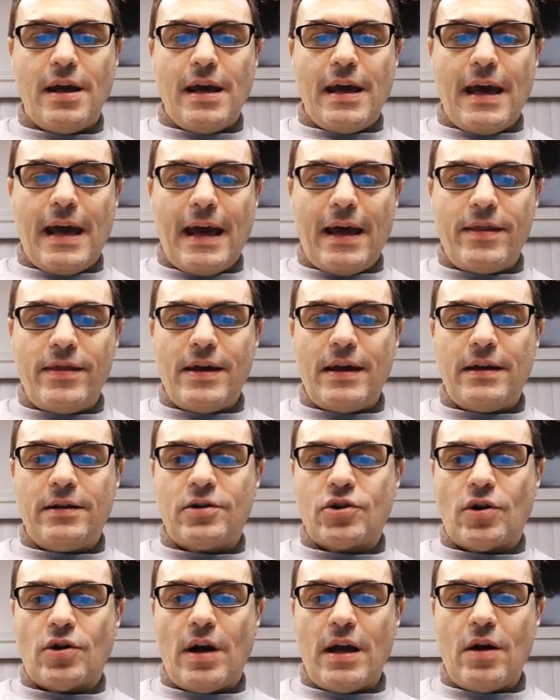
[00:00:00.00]
and then
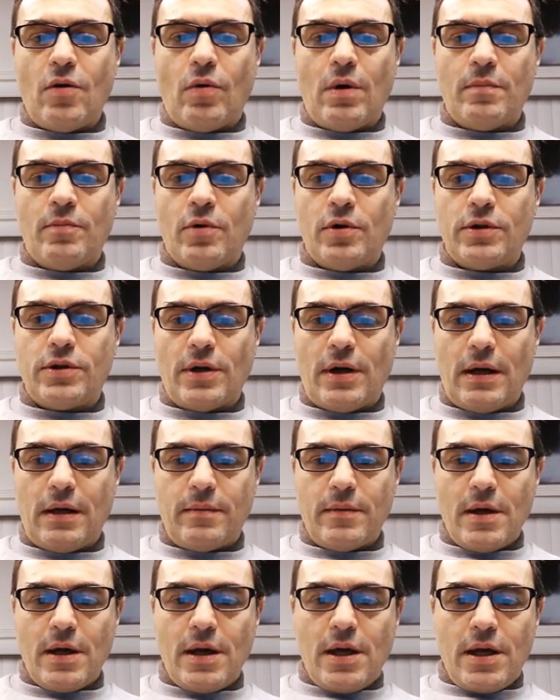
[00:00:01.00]
try it one more time.
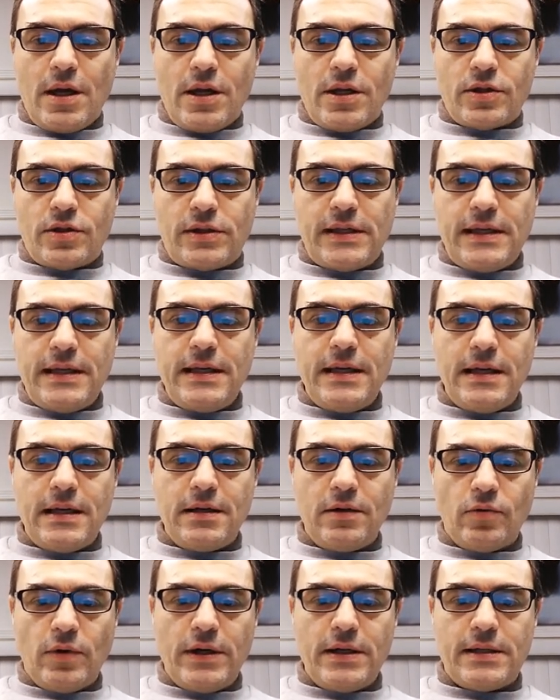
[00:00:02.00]
See here
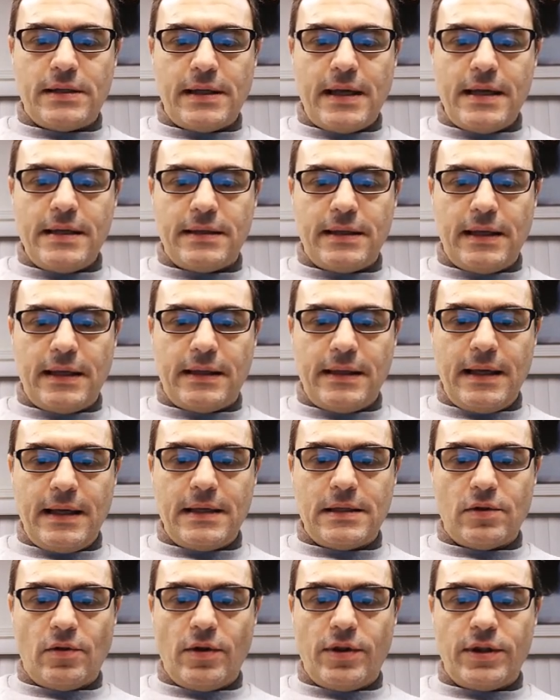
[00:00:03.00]
where it says it needs
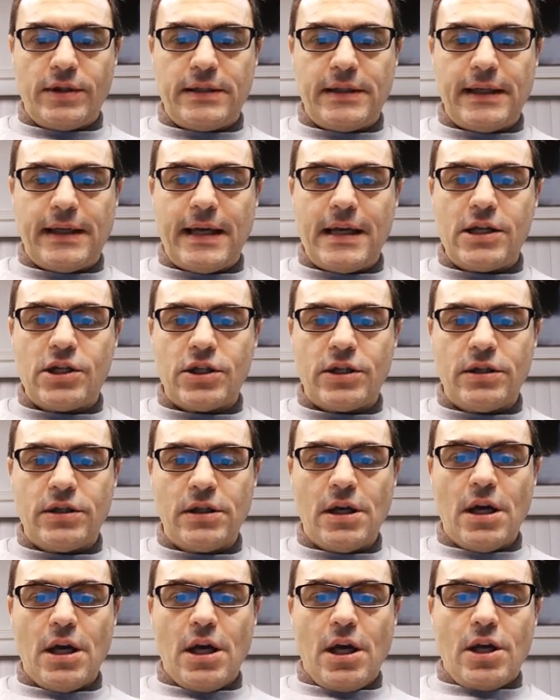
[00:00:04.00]
authentication.
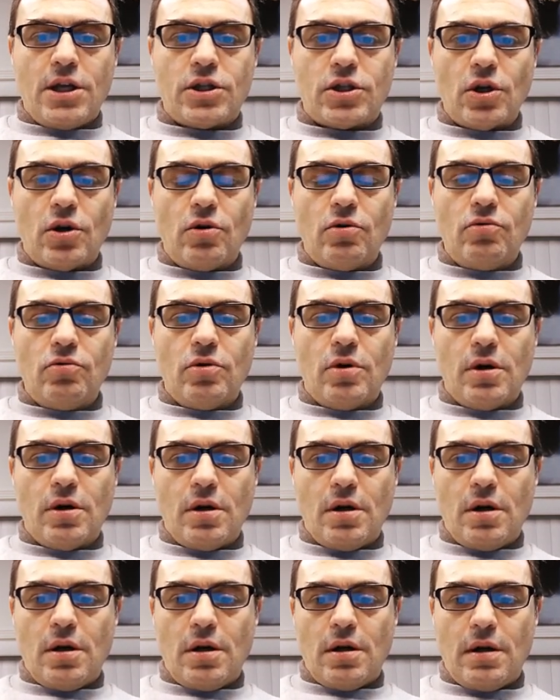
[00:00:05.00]
So
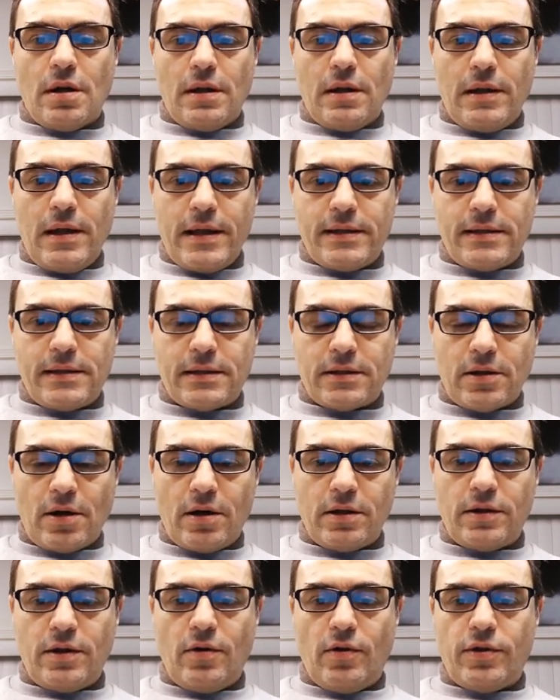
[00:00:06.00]
let's
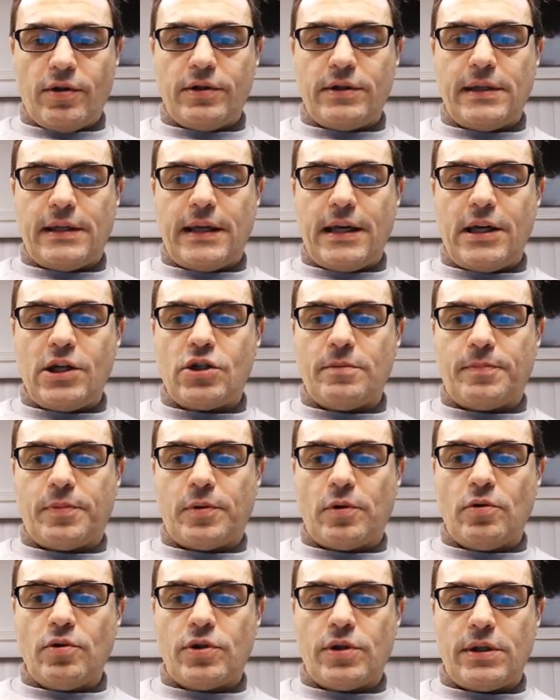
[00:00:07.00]
start the authentication
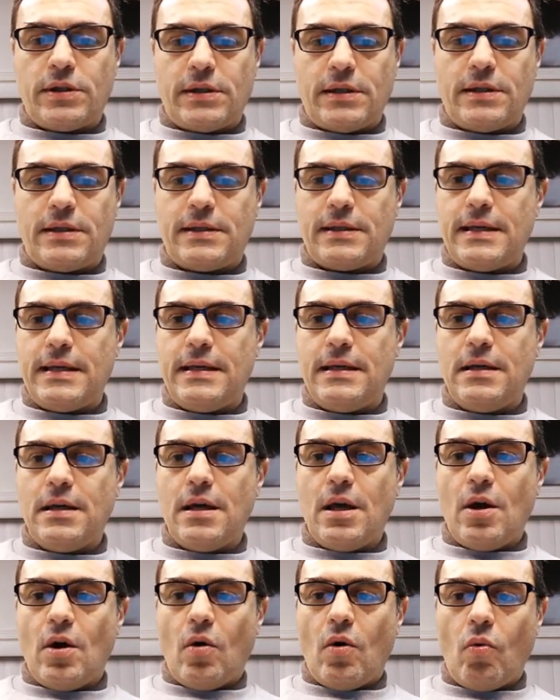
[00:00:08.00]
process and see
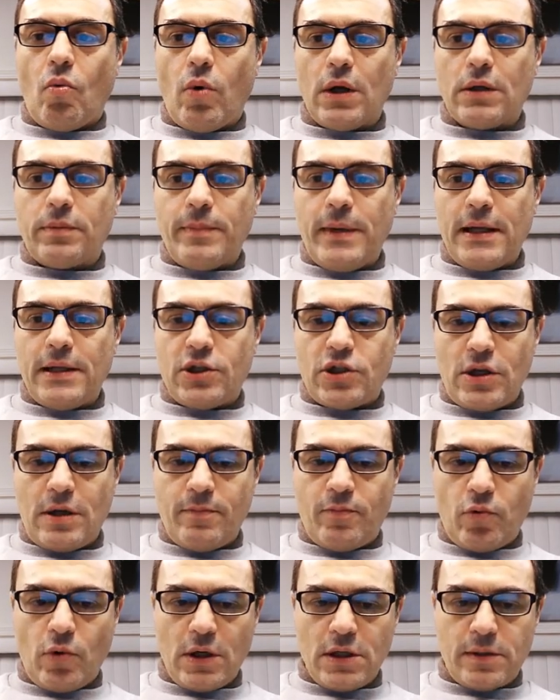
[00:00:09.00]
what Mailchimp
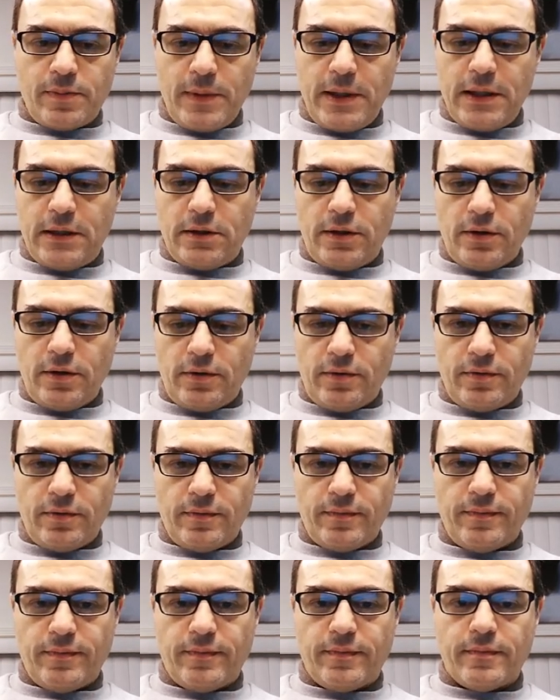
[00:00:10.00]
wants me to do.
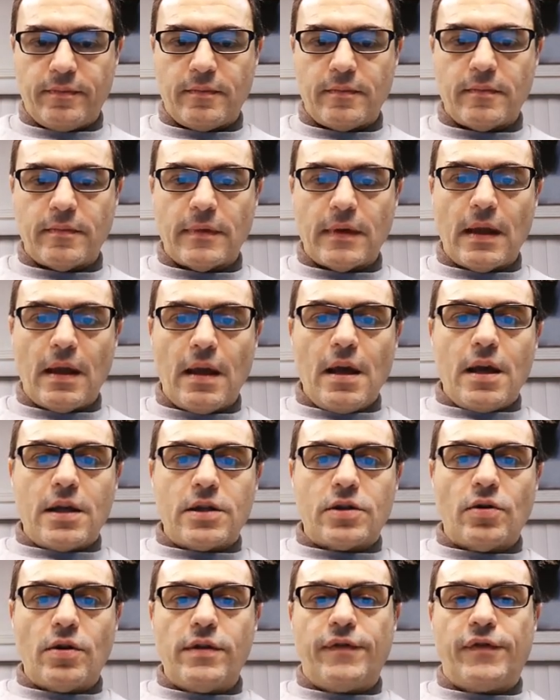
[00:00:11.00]

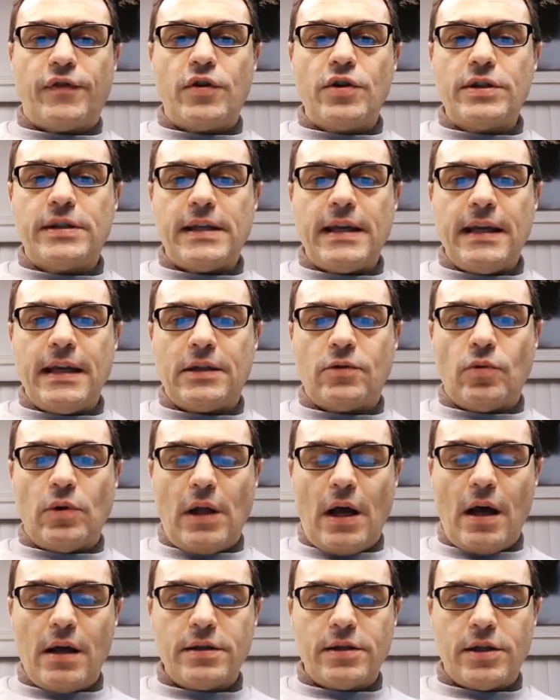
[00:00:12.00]
So the first thing it will
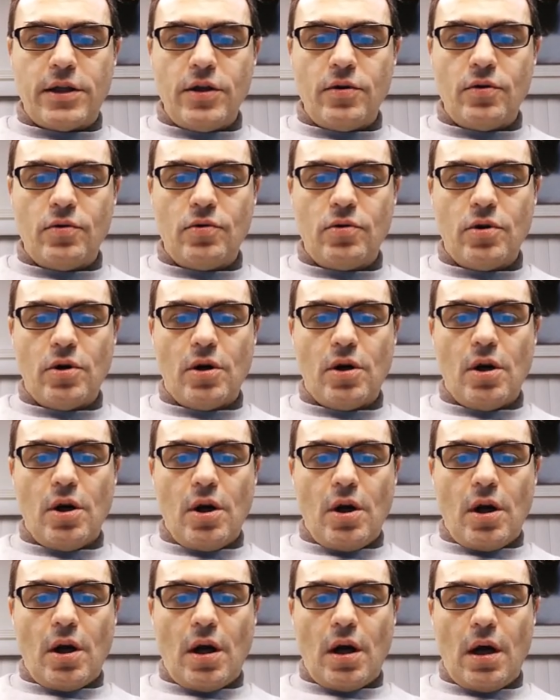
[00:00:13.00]
ask you,
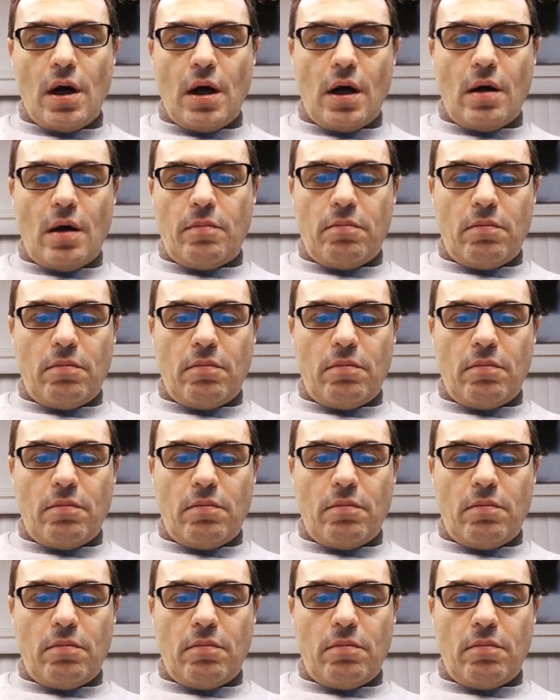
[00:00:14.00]
uh,